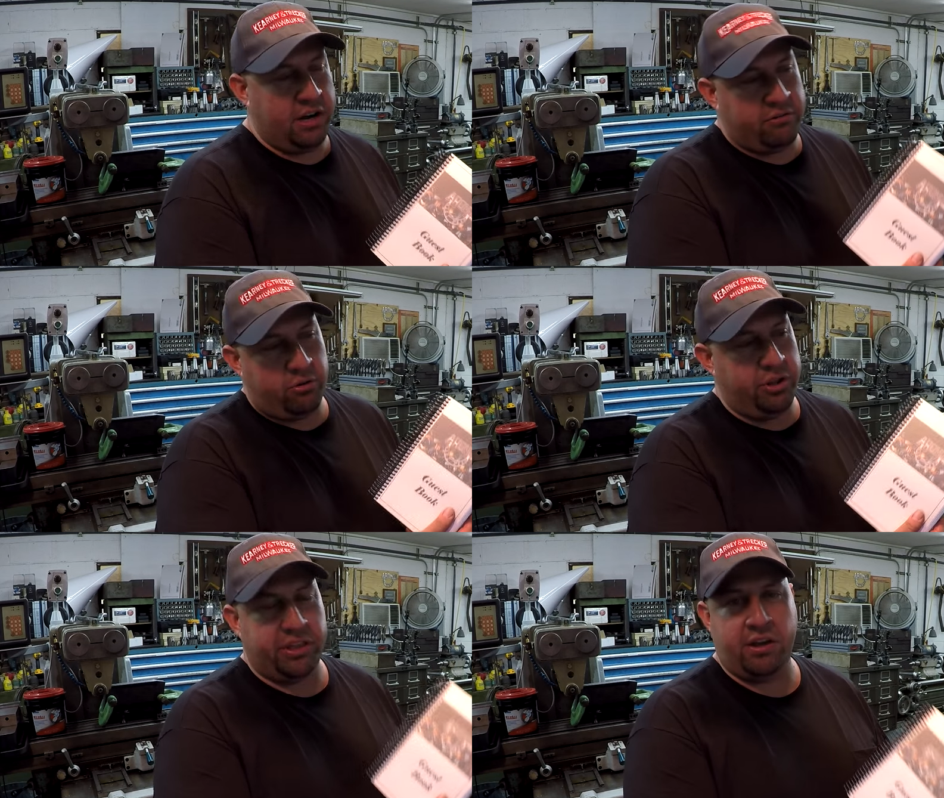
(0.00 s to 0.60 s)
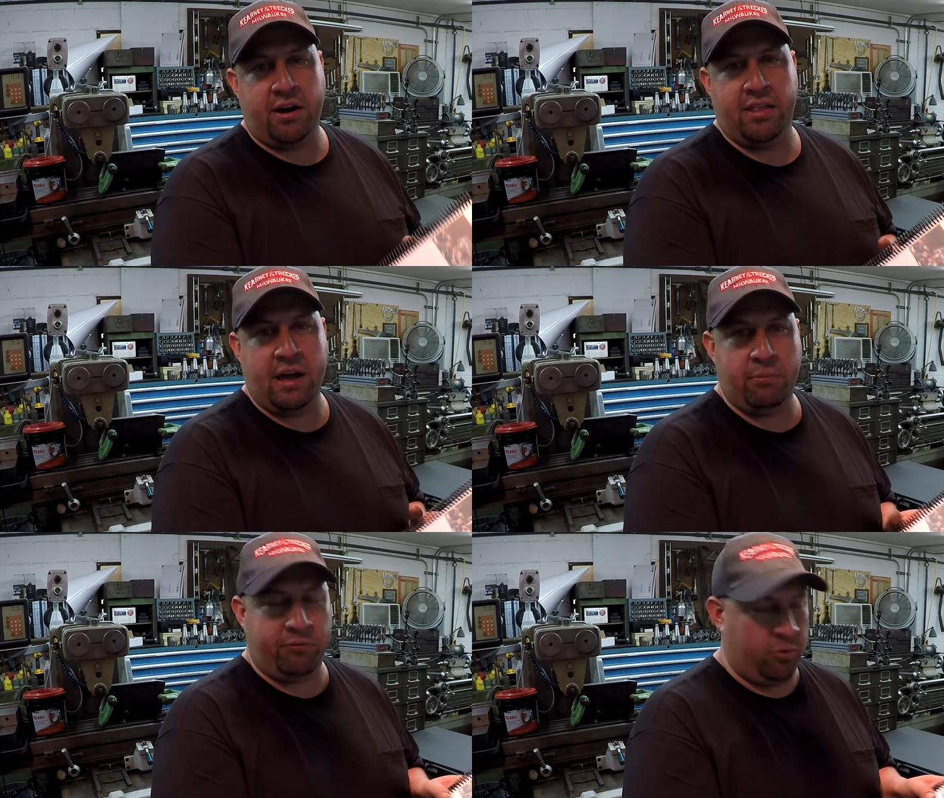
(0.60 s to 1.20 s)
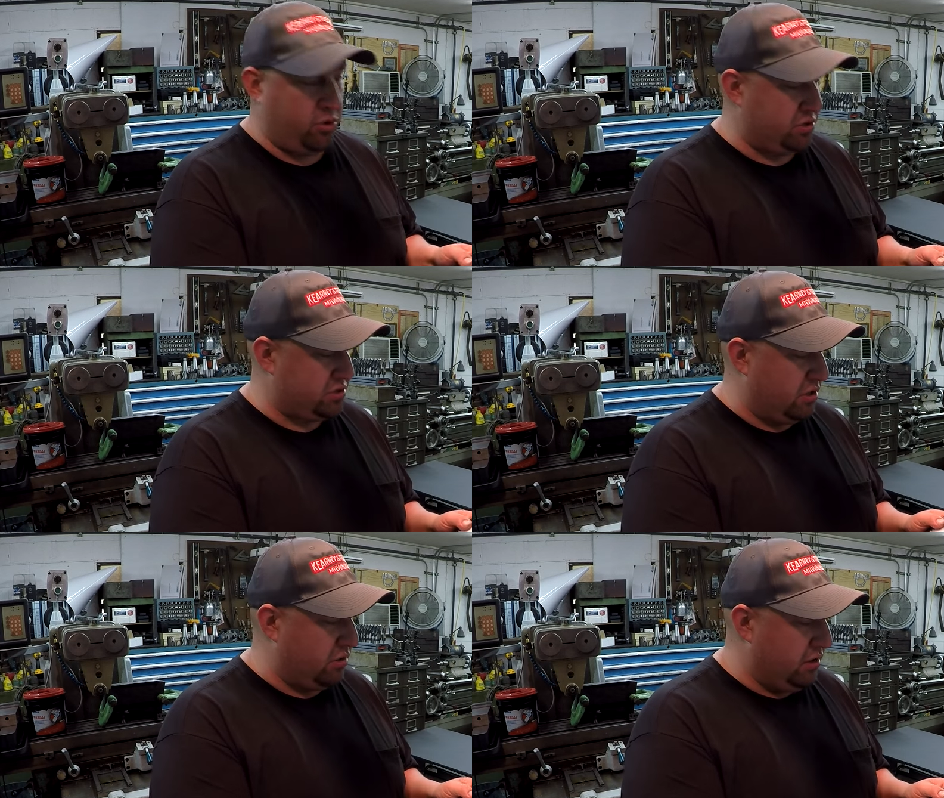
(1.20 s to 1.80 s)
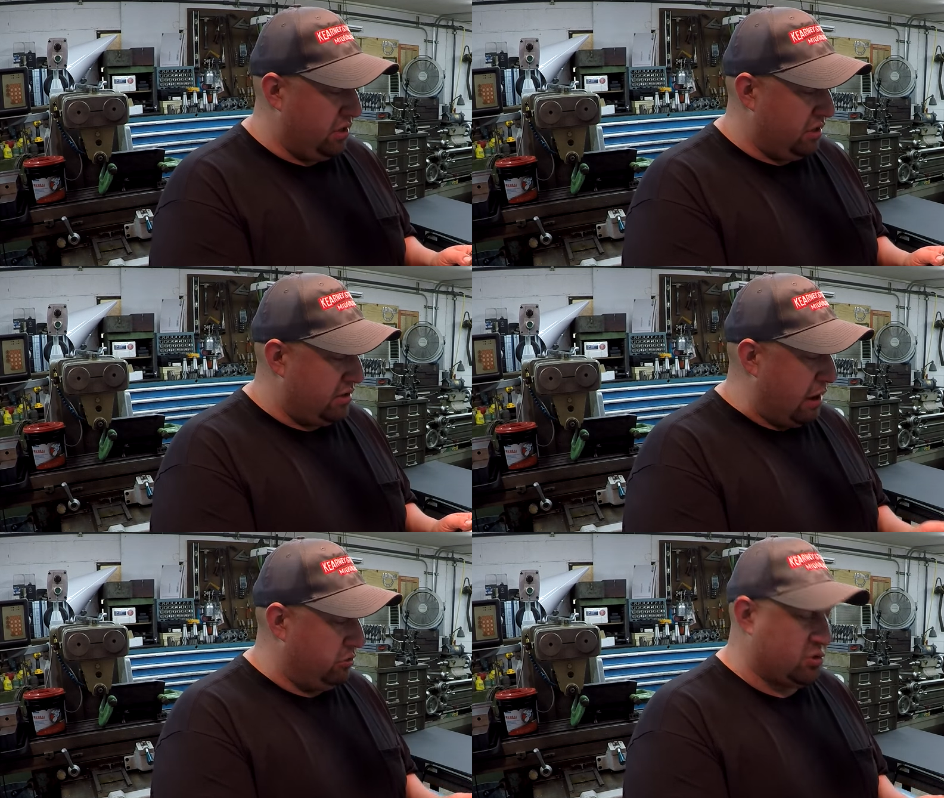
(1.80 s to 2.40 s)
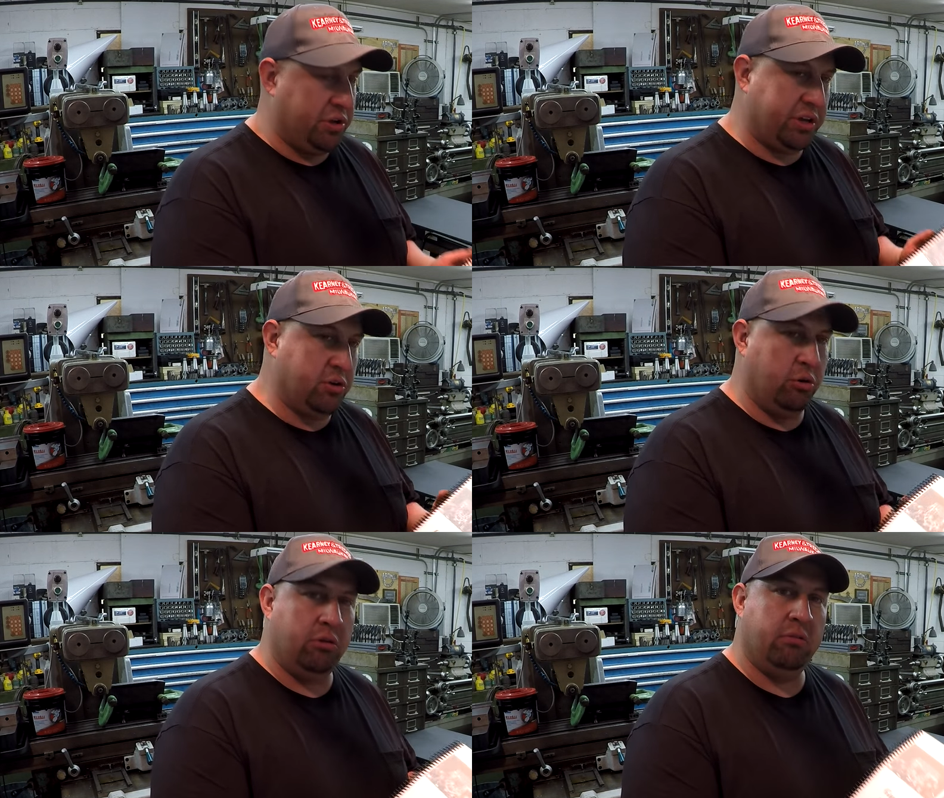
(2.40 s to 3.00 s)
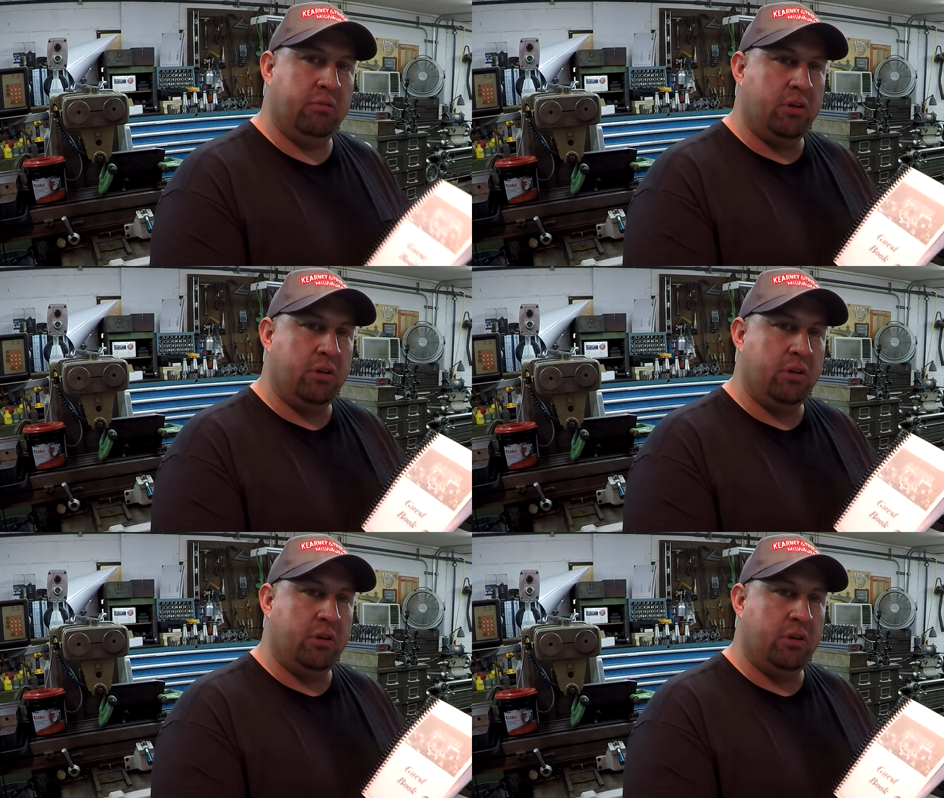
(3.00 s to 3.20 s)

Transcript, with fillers: never really thought of that before, so that was really cool